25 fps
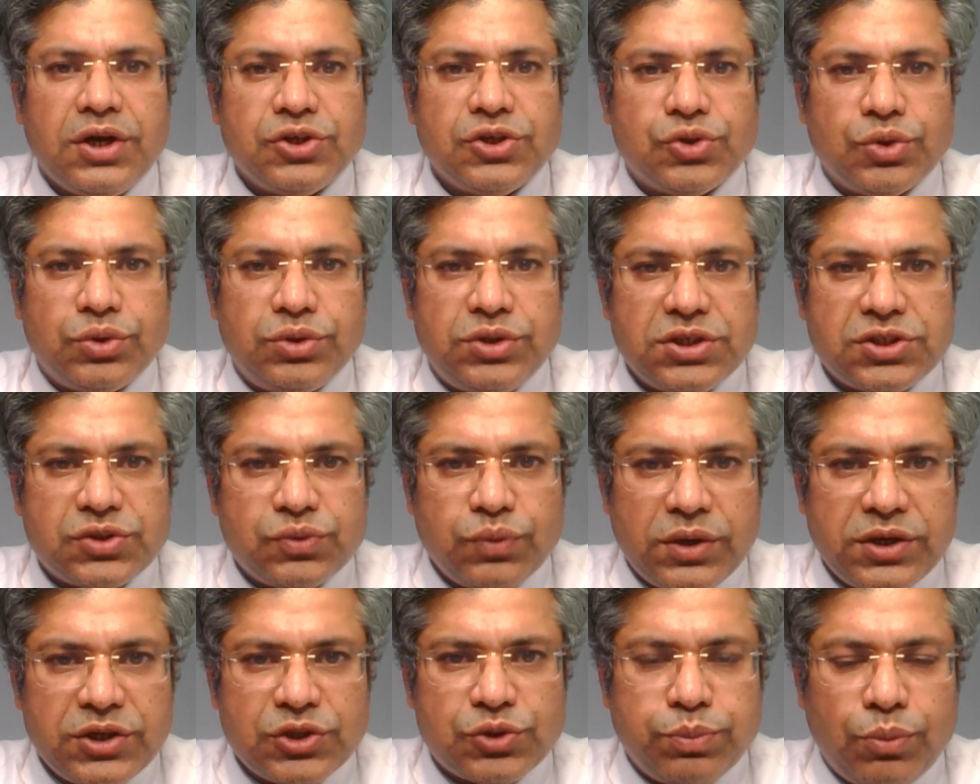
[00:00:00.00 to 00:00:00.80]
So
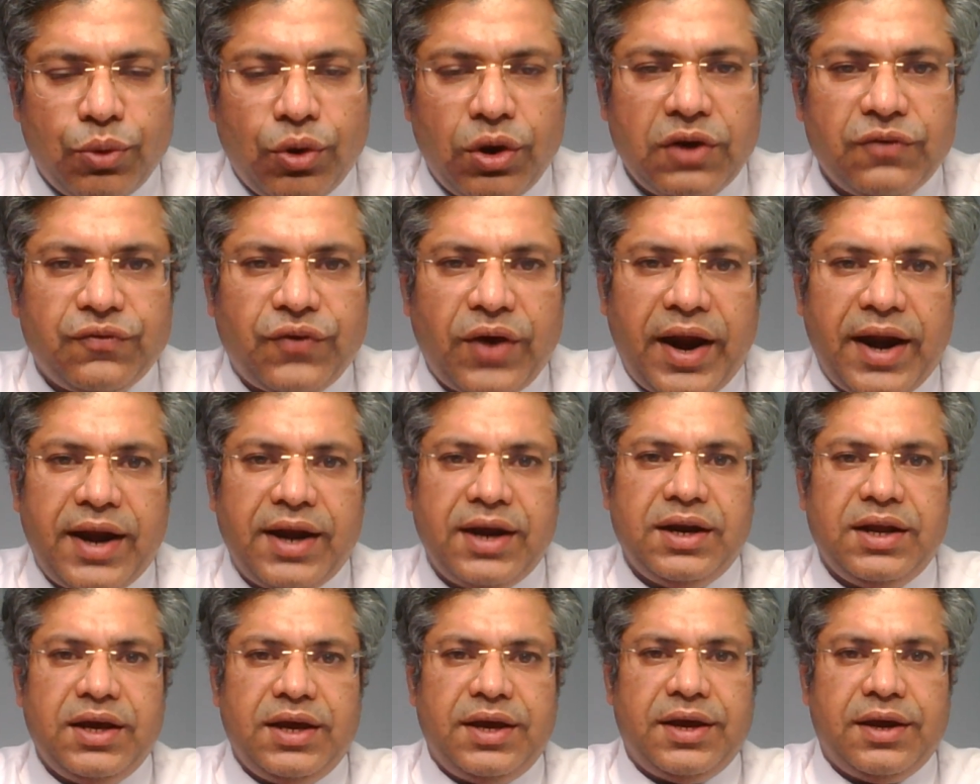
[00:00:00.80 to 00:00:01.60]
this one small
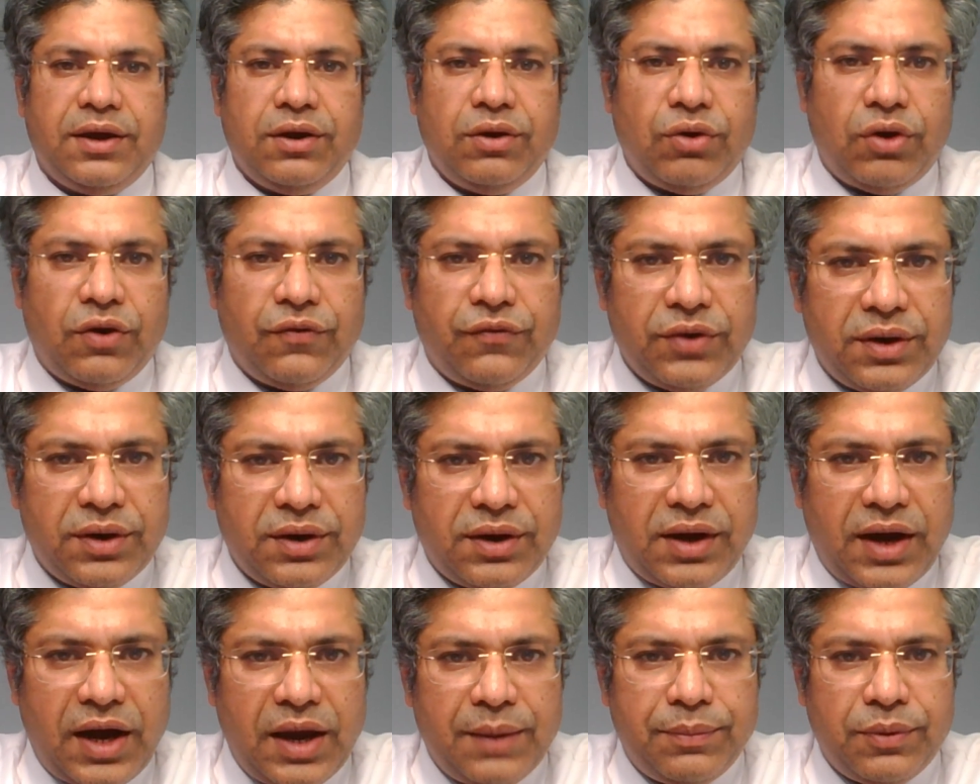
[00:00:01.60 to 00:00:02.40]
finding of
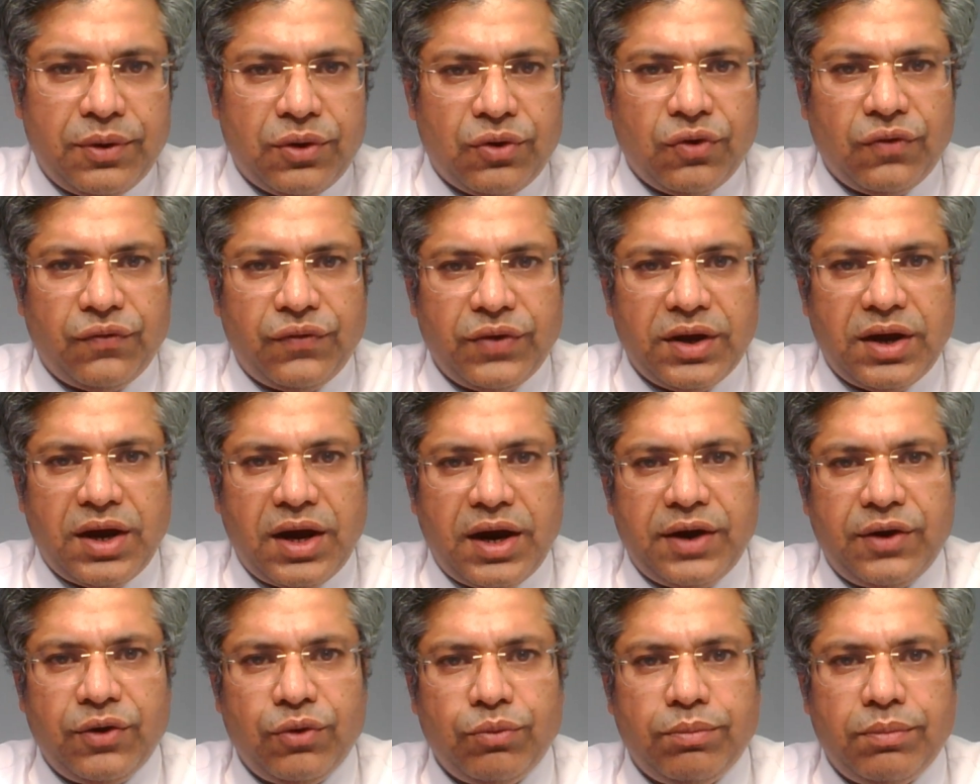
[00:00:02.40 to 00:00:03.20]
an hypertrophic
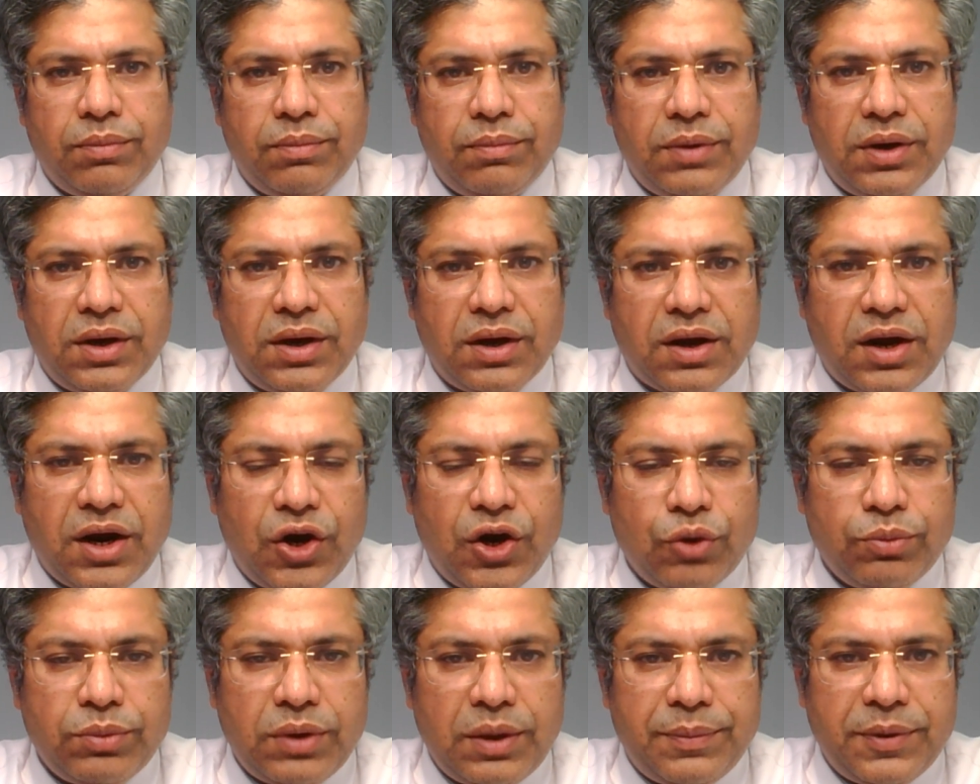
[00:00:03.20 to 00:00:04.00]

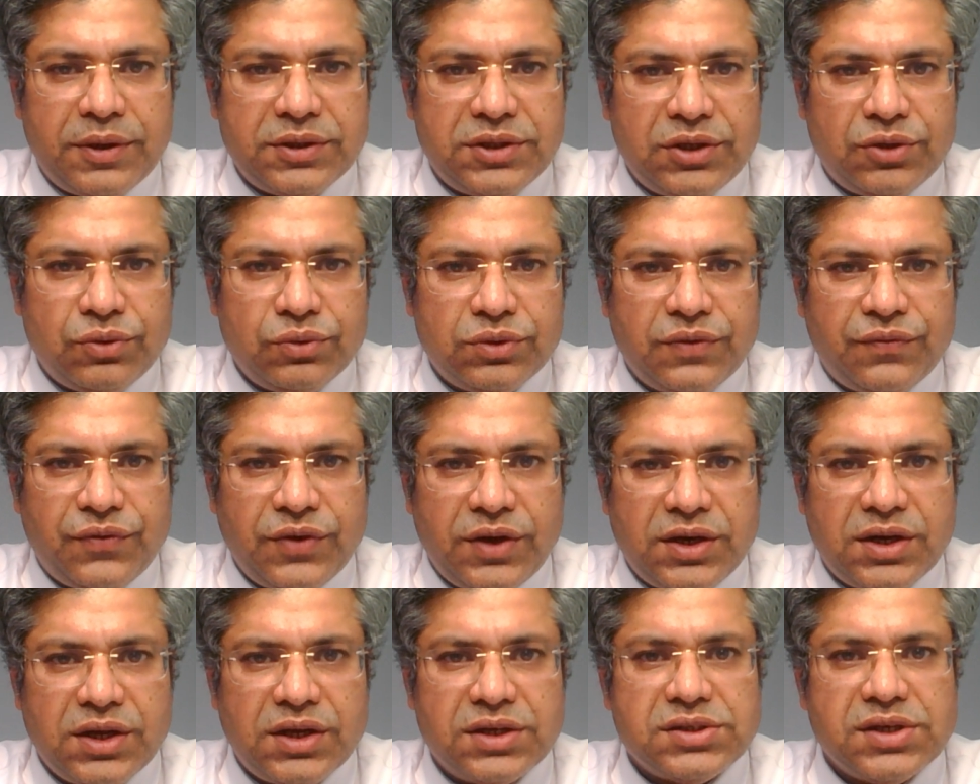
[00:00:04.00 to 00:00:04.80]
cardiomyopathy to the
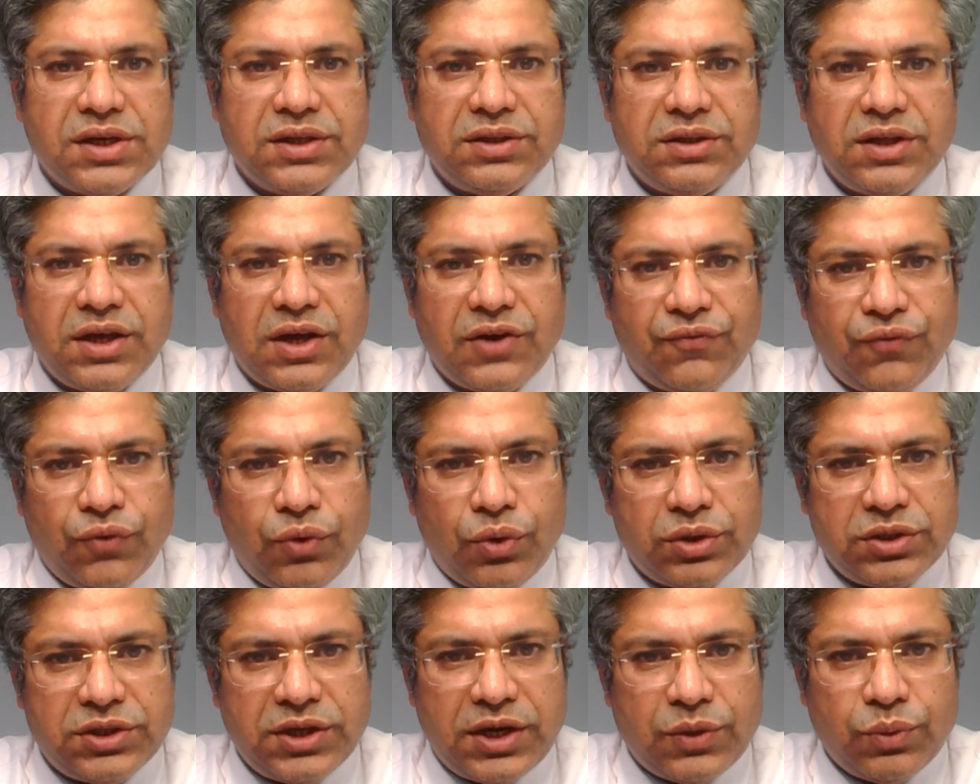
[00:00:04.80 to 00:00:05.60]
fetus, and
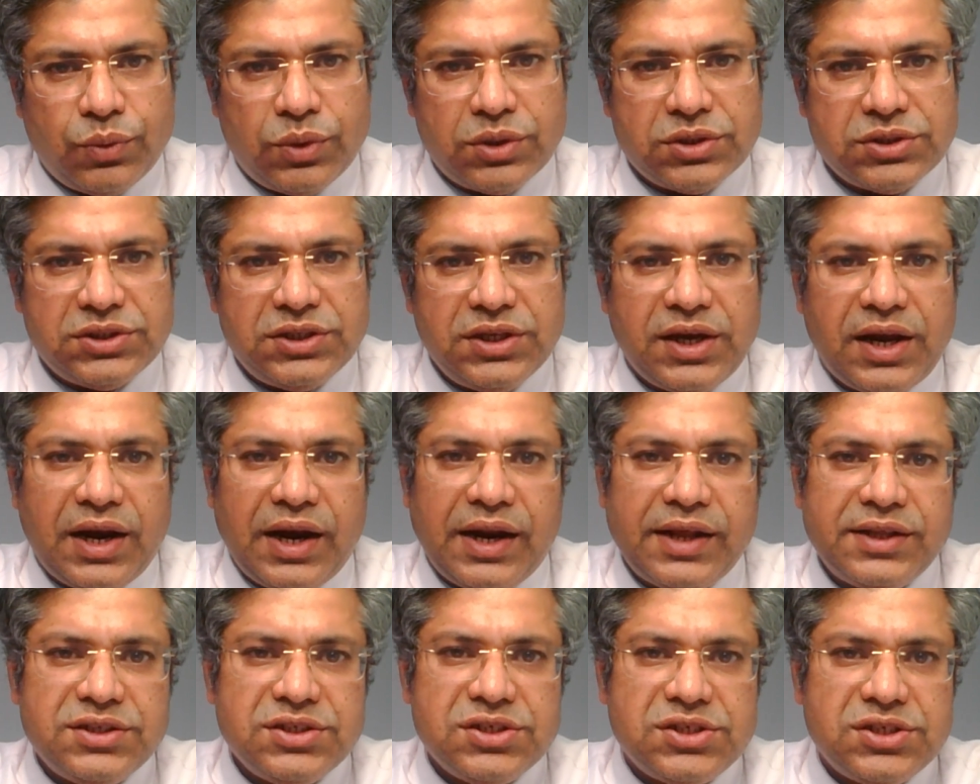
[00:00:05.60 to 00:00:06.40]
therefore that was the
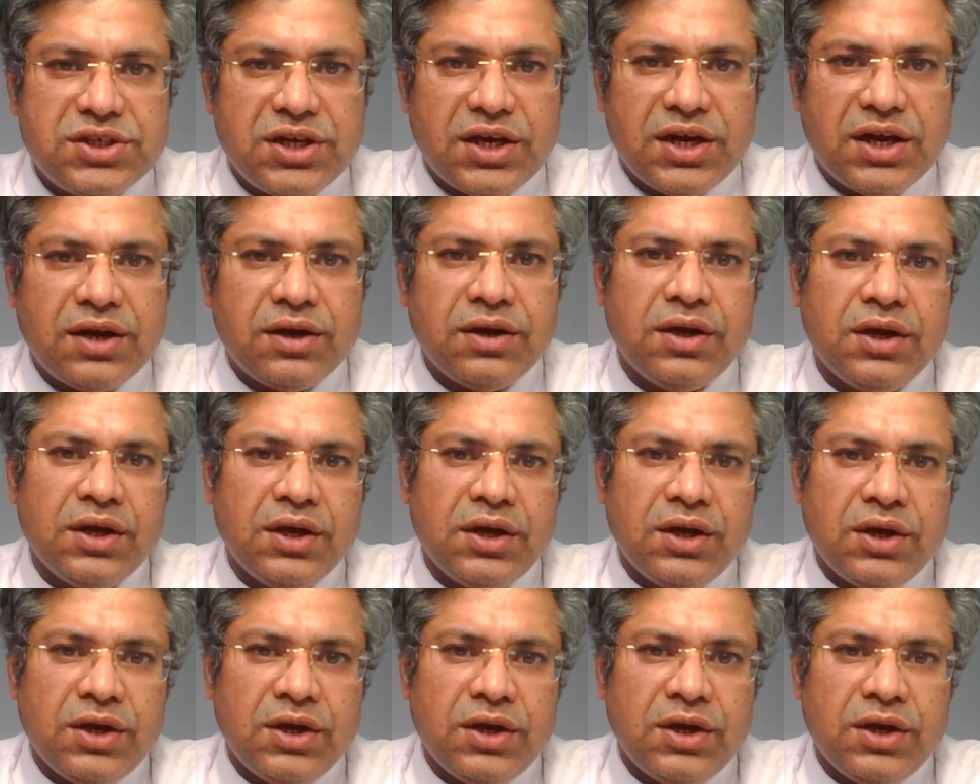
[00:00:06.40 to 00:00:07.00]
clinching